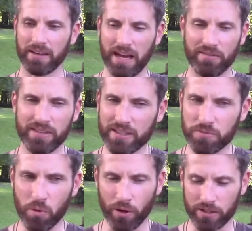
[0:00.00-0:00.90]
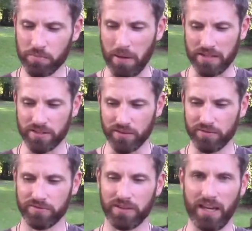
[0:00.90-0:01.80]
everything's more
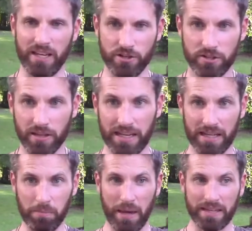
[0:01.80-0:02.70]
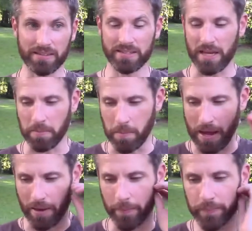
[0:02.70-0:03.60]
expensive, and you're still getting paid the same
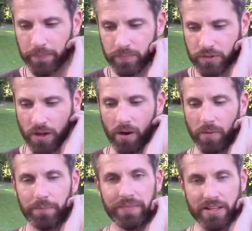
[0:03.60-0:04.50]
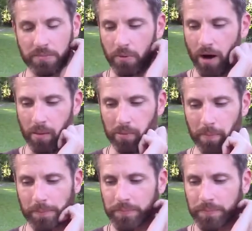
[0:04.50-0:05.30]
amount. So that's a problem.